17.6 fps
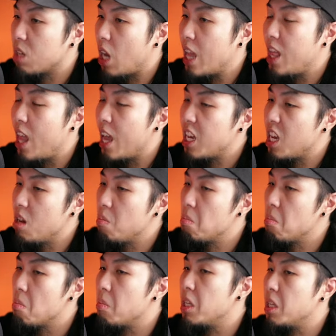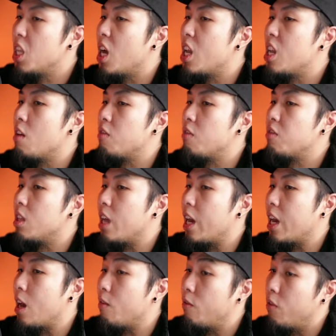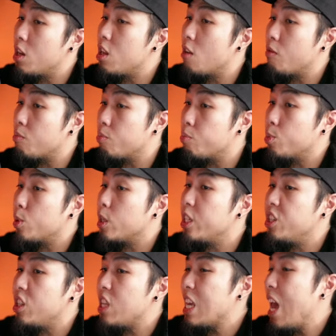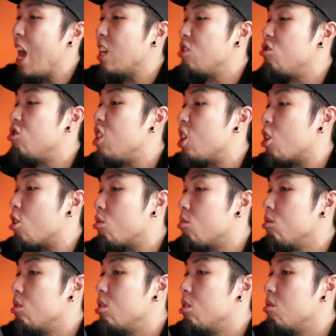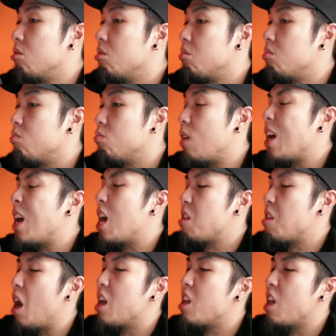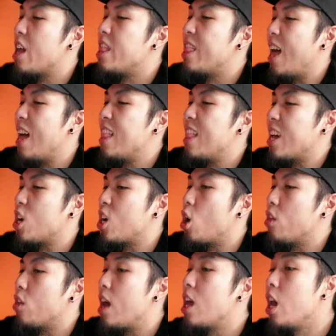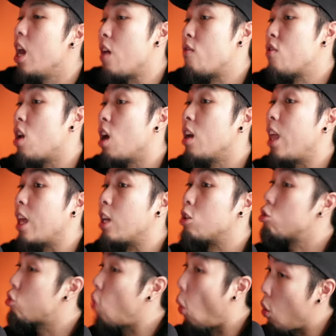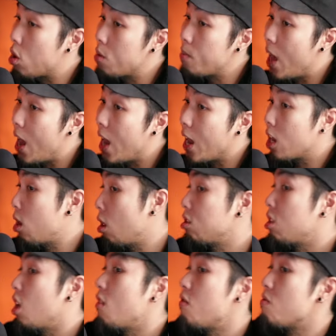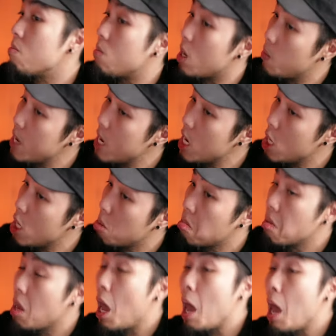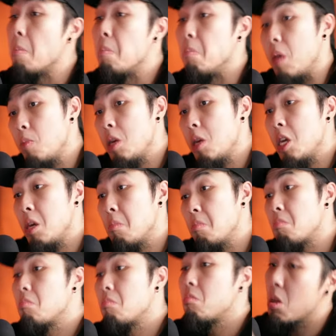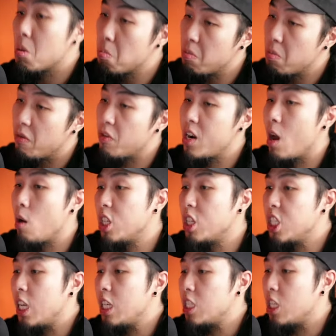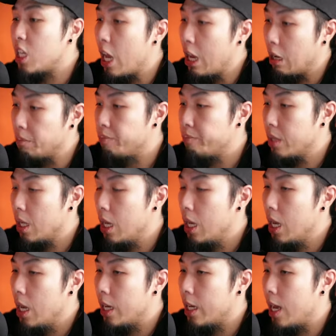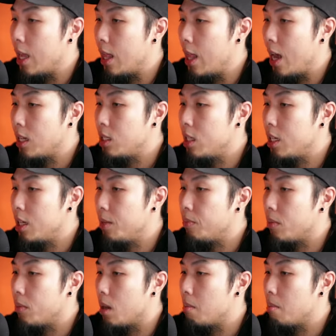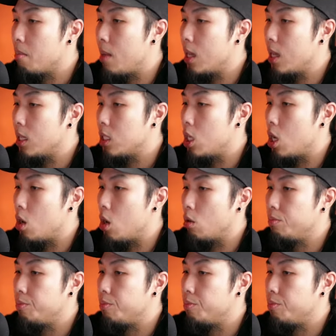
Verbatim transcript: I like him, but he's not enough to, like, funny enough, breach the S tier. Ah, uh, I see. Right? I, I, I like all that. If you're talking, like, score and mag and all this stuff. Oh, yeah. Yeah. Oh, maybe. Gosh. Yeah. But for now, he stays in A. Okay. And lastly, Malzeno.